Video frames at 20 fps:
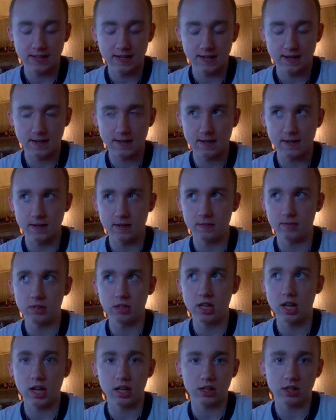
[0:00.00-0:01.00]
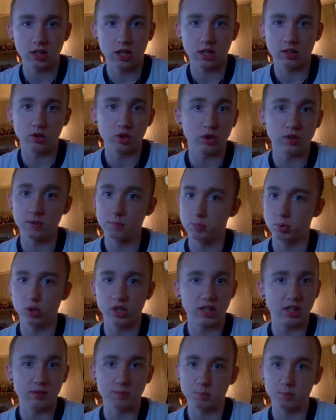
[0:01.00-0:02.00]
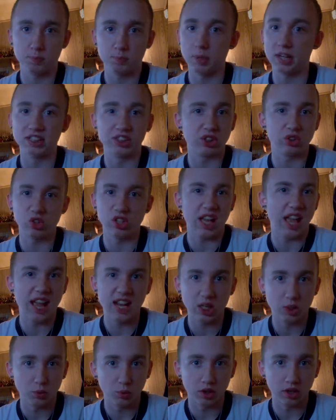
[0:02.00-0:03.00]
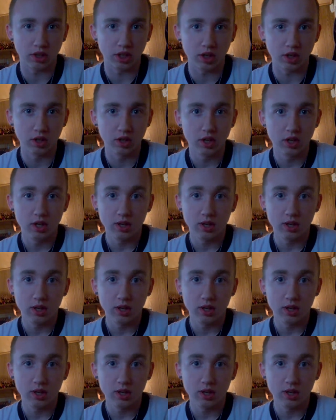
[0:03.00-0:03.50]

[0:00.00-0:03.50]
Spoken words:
And you can put in basically anyone there.